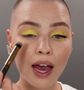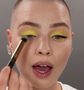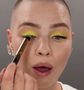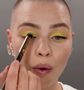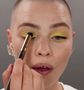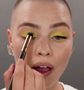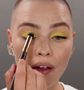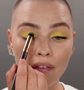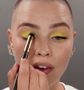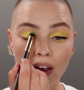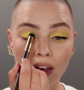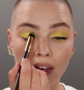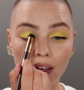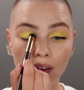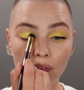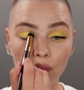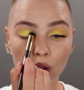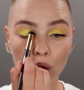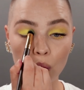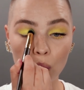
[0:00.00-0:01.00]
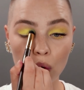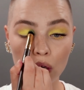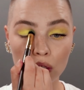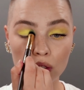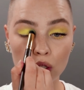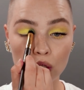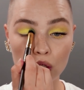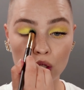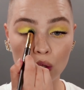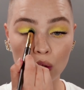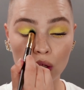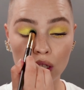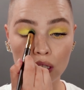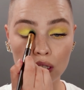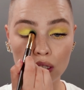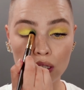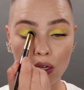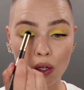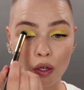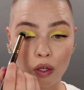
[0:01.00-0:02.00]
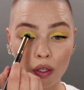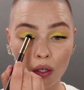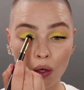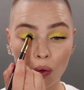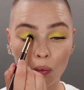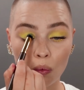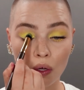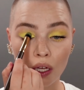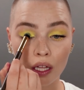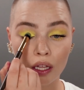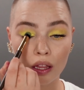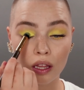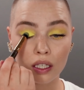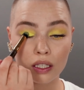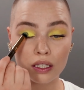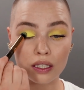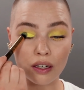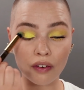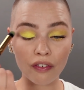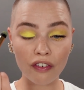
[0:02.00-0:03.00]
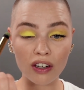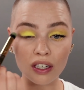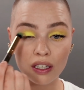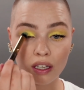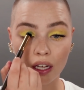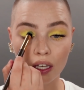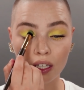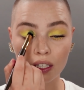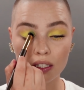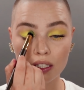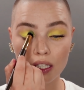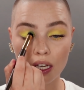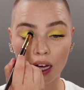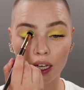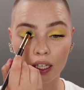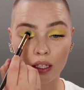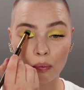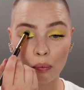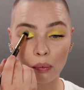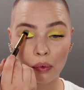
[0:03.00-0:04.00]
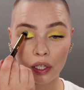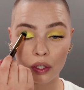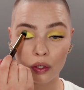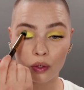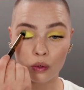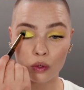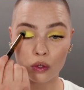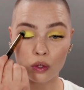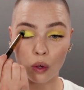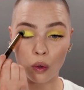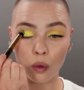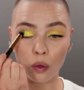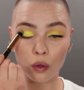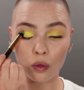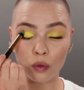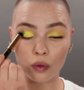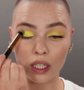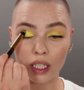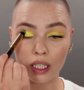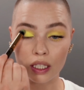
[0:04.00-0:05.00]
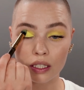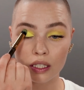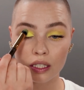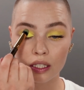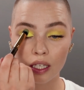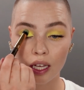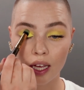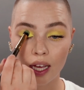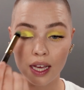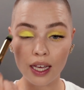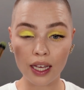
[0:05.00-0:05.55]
However, if you were to do this look with different colors like blues or greens,